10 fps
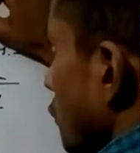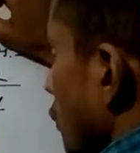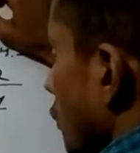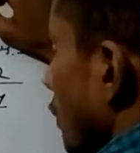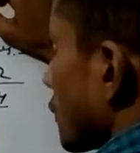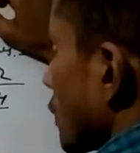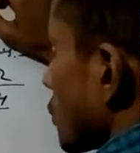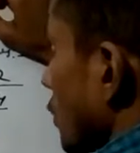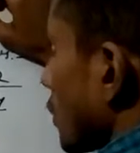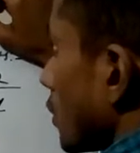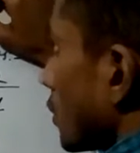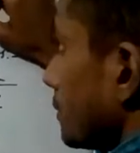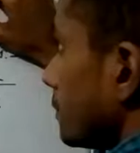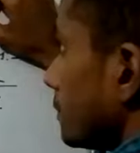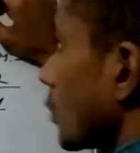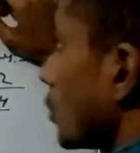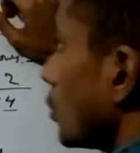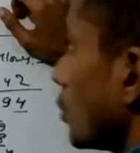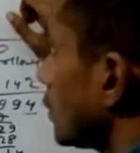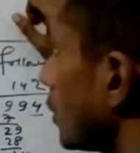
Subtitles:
4 5 is 20. No?